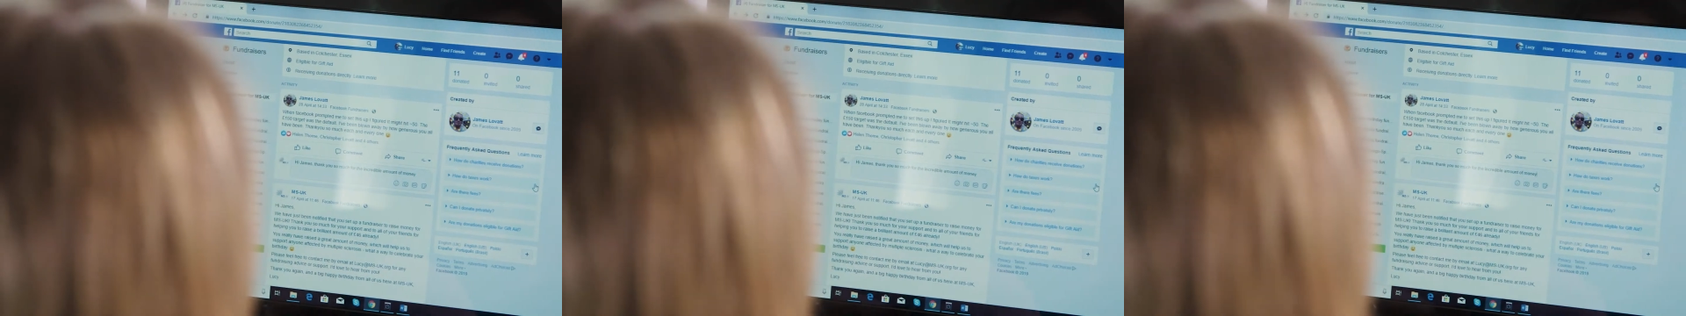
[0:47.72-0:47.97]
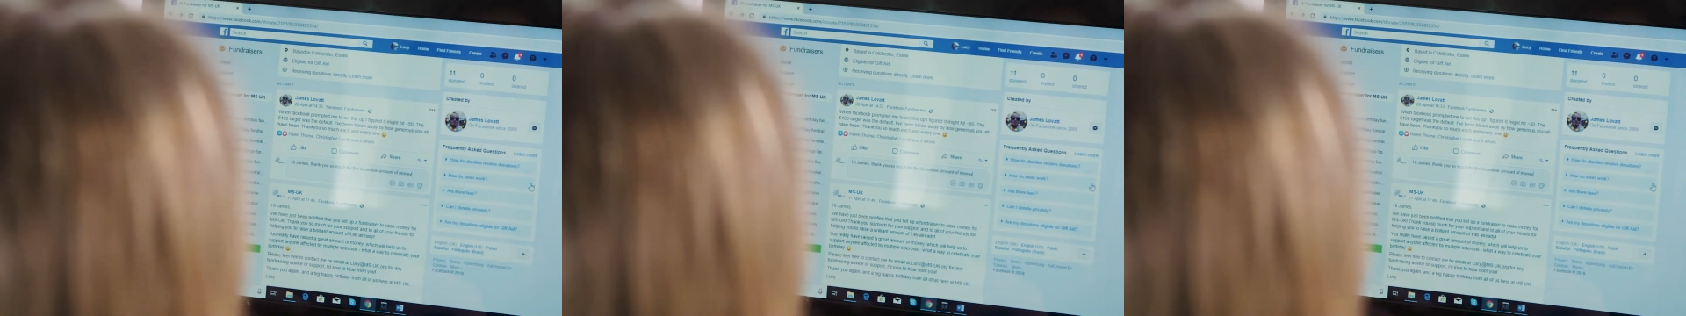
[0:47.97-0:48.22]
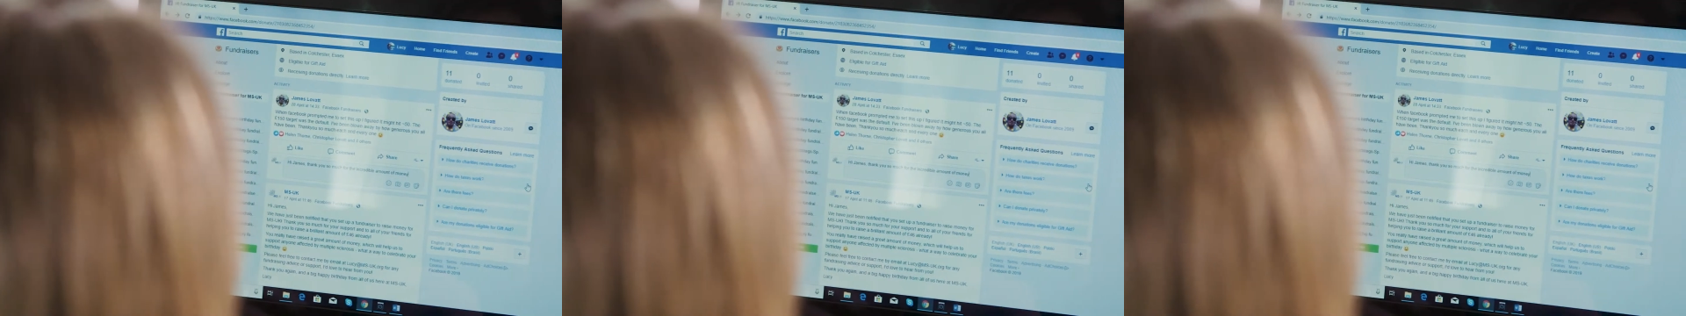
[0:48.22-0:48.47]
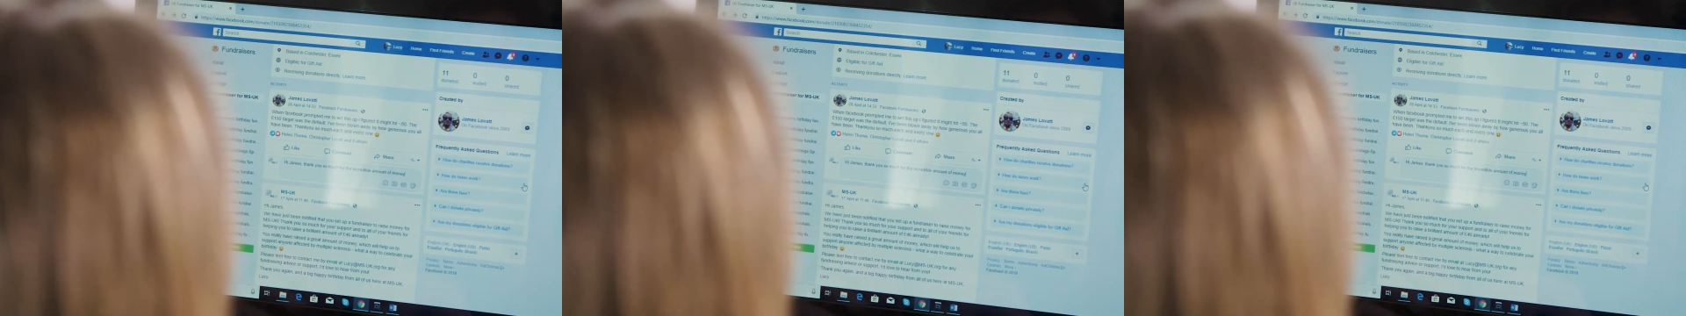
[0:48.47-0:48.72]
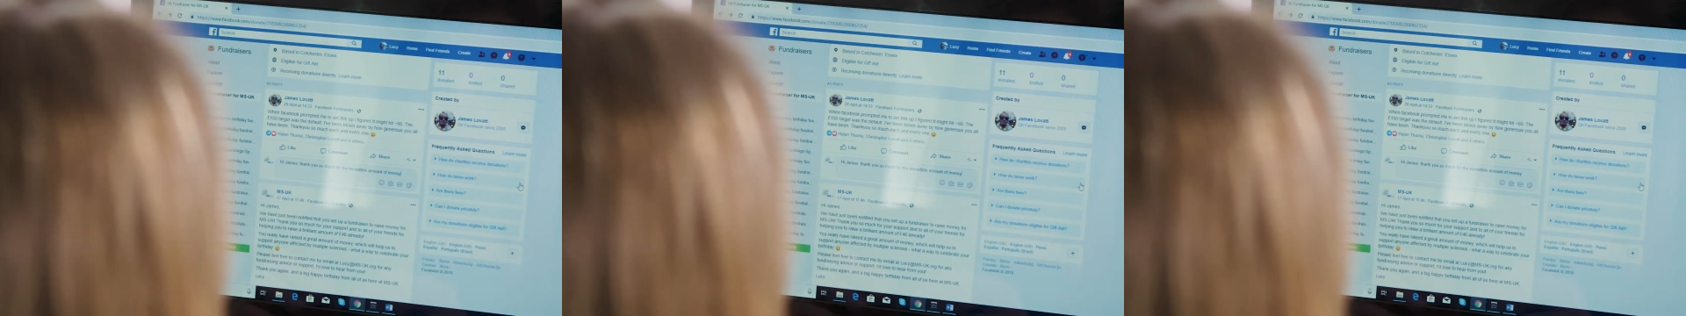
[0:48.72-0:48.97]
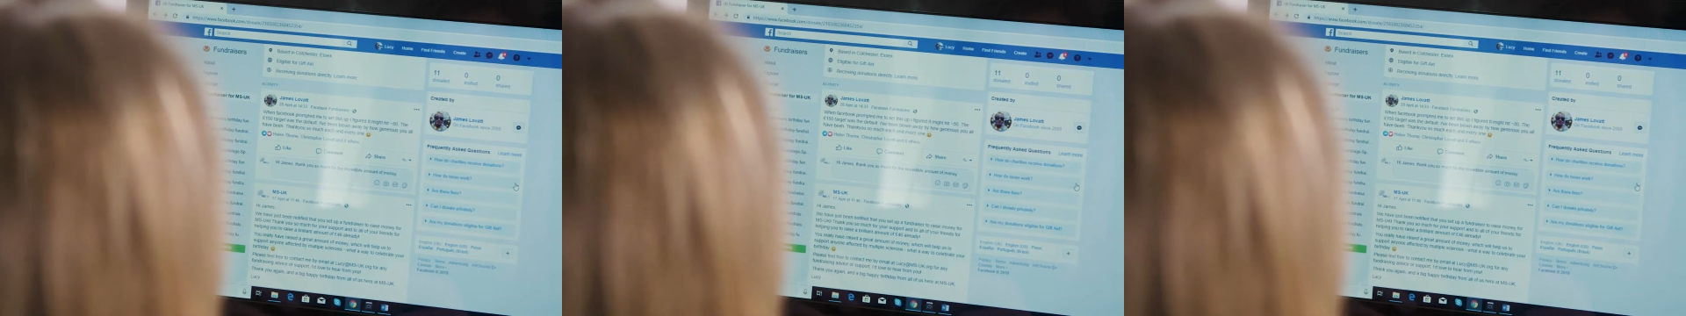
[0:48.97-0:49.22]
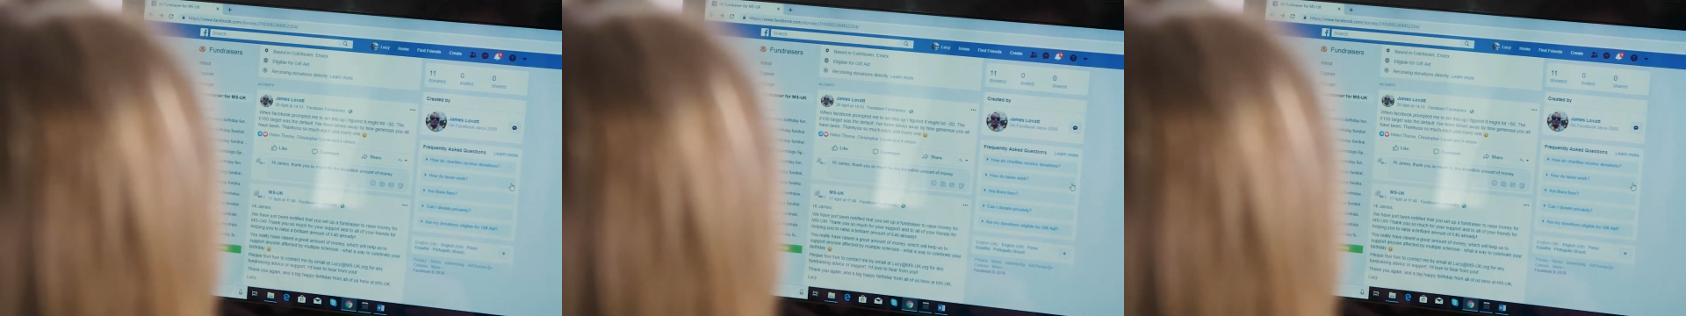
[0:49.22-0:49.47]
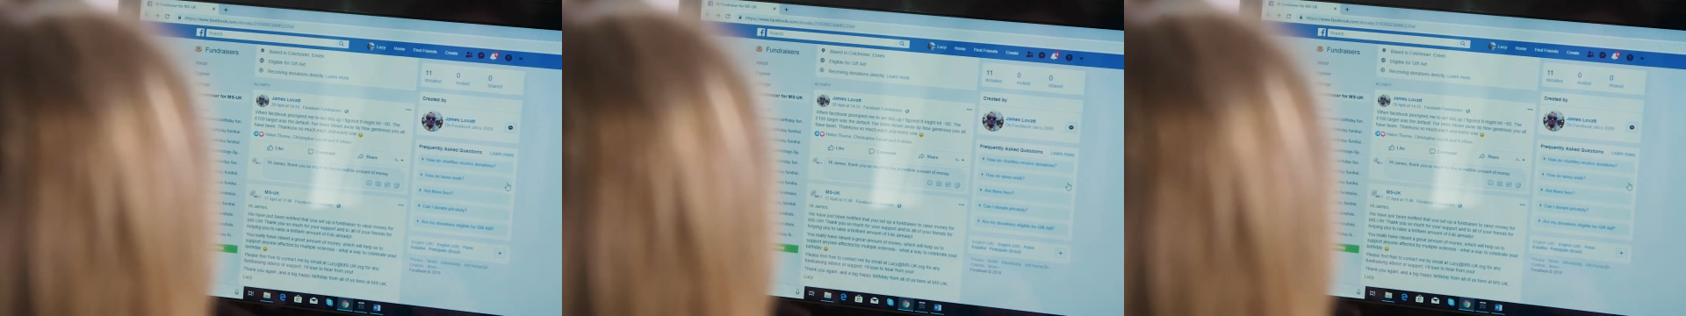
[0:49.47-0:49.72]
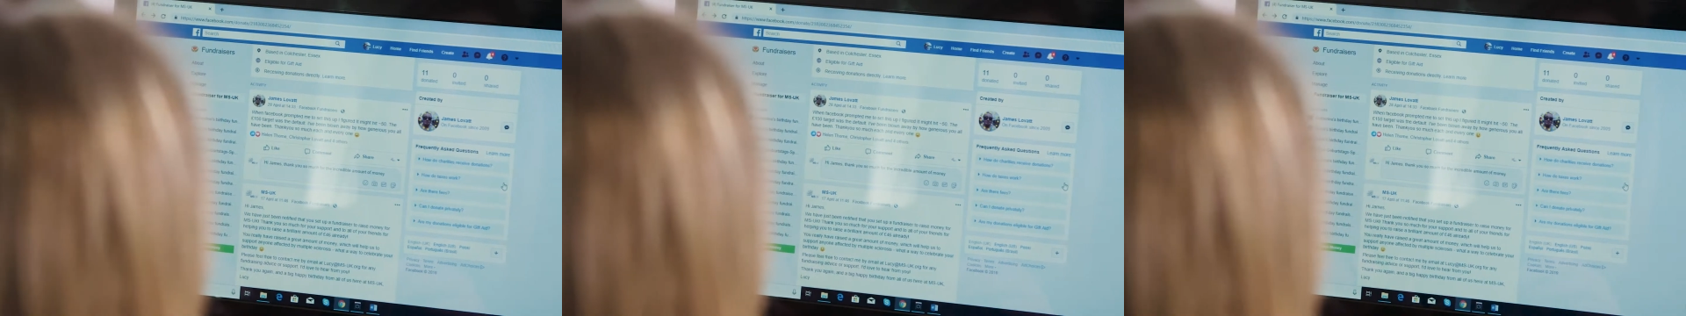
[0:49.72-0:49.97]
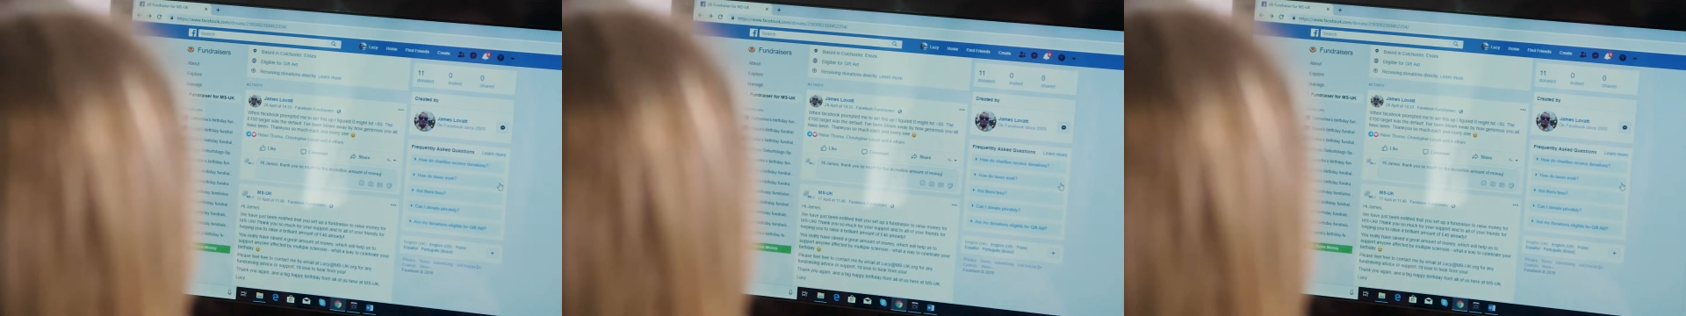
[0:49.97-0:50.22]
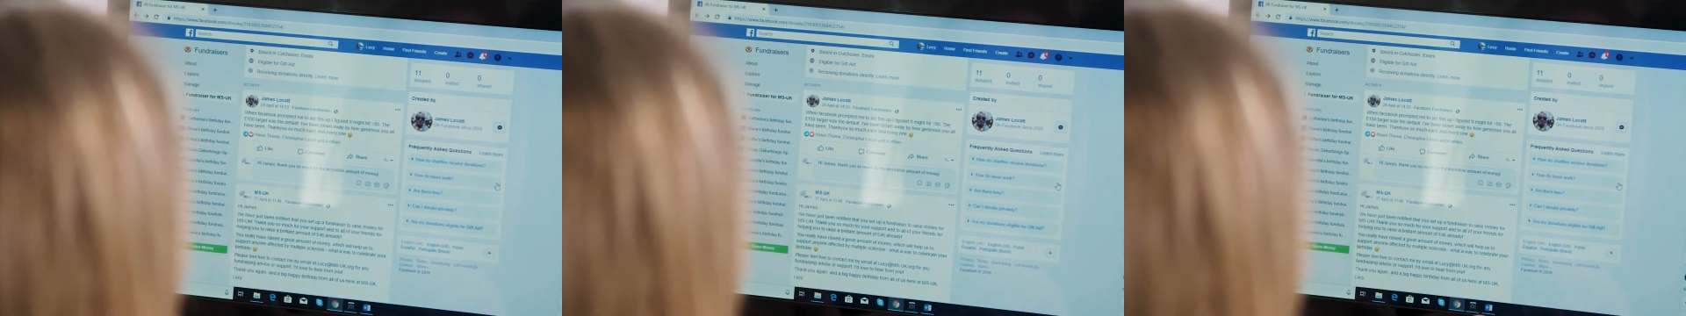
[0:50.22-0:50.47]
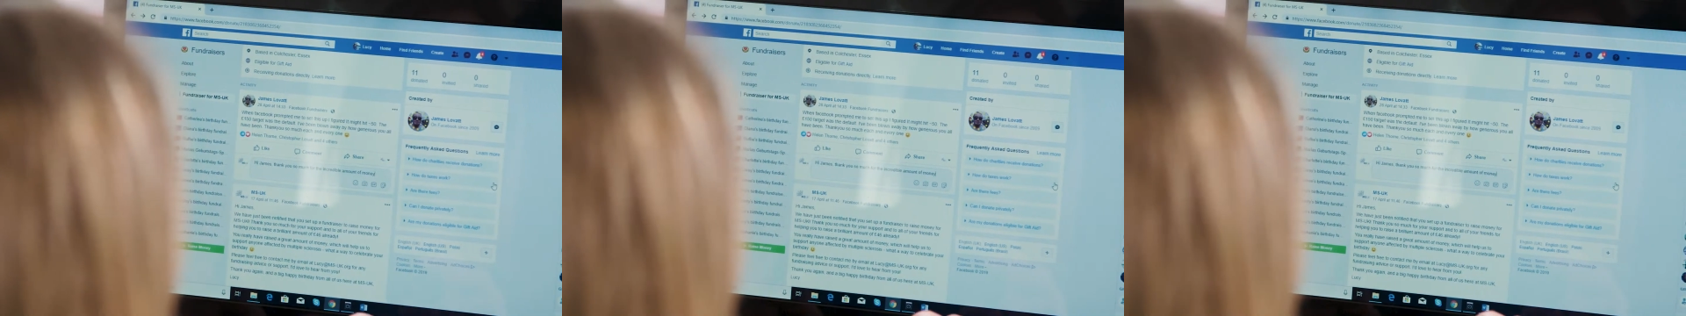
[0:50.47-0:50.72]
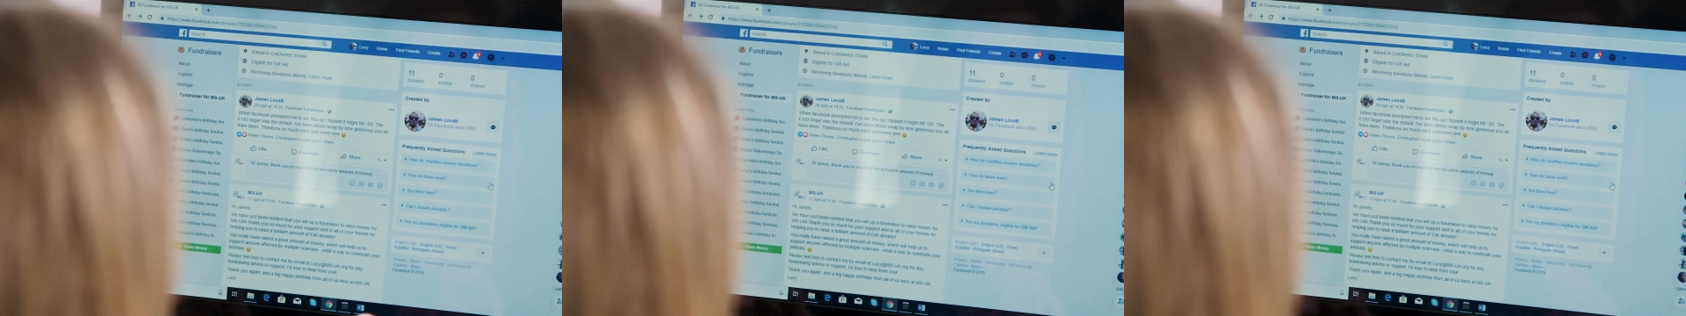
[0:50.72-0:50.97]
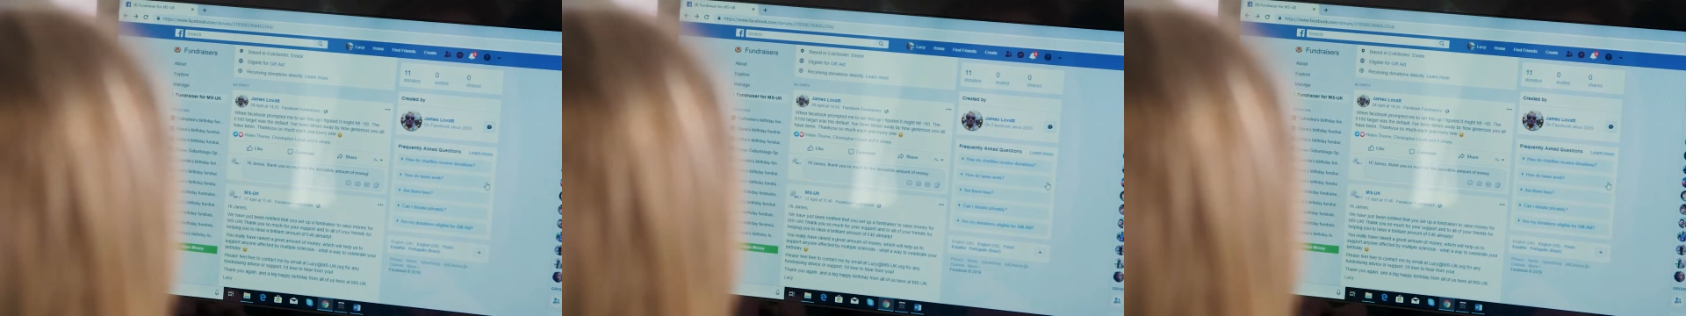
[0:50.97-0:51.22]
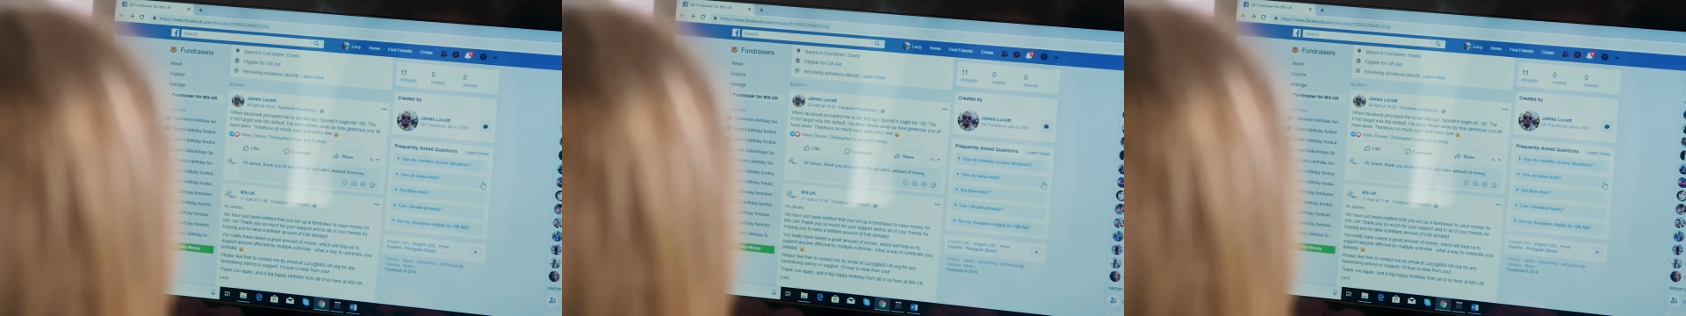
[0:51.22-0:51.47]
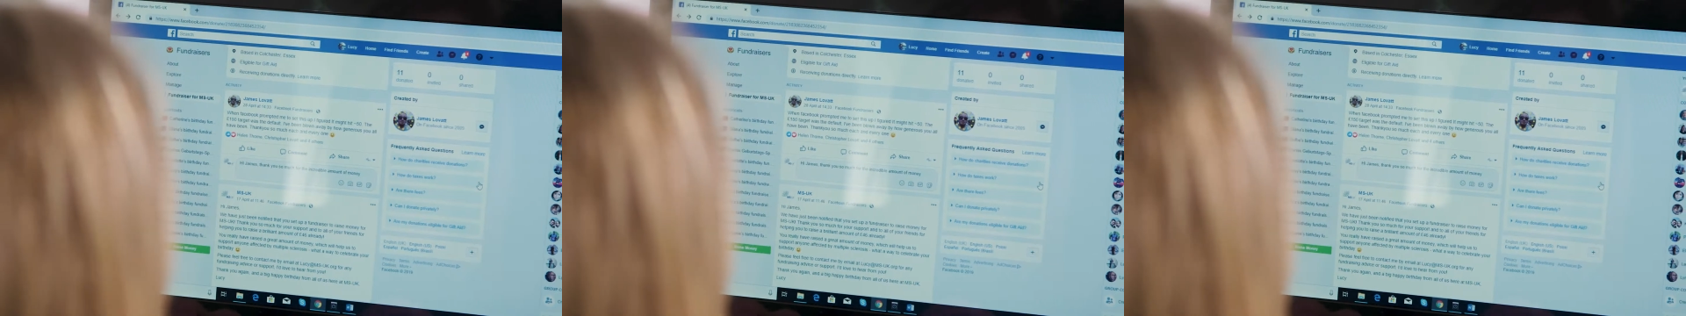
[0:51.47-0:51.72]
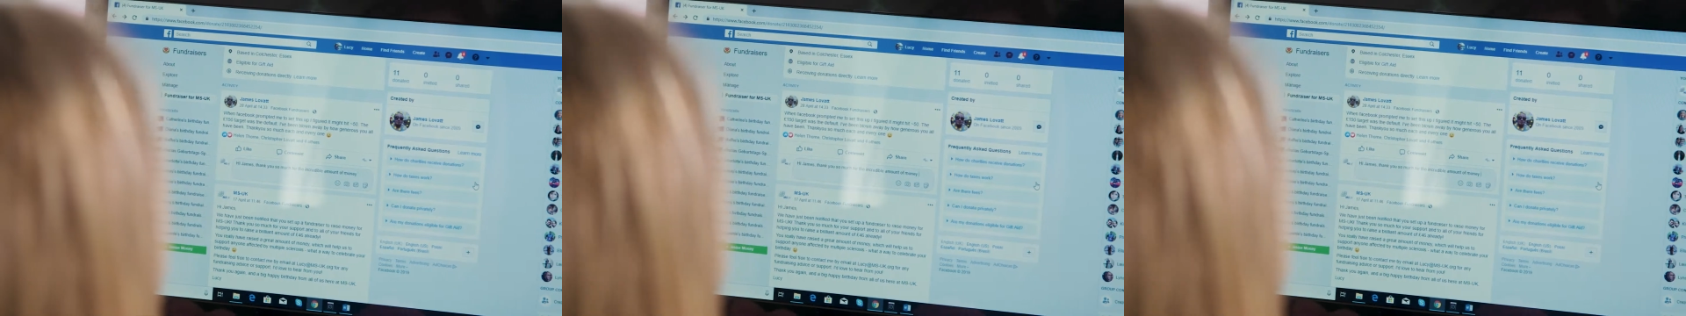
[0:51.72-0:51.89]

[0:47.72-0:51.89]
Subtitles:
[unreadable: no face in view]